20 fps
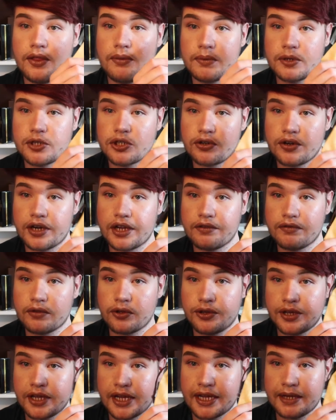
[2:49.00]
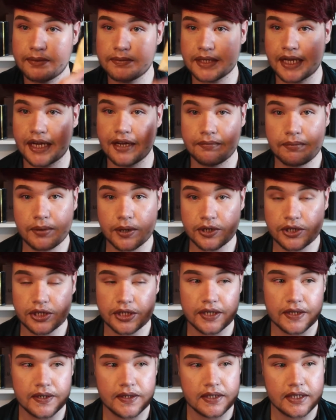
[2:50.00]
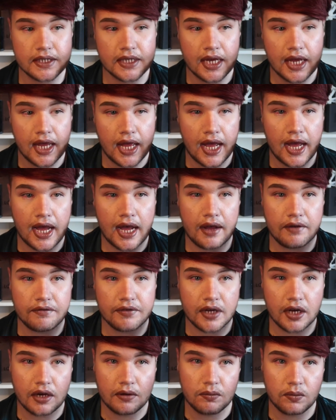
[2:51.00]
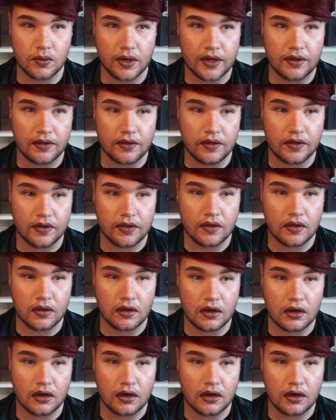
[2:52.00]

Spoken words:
the majority of Louis items I have purchased have come with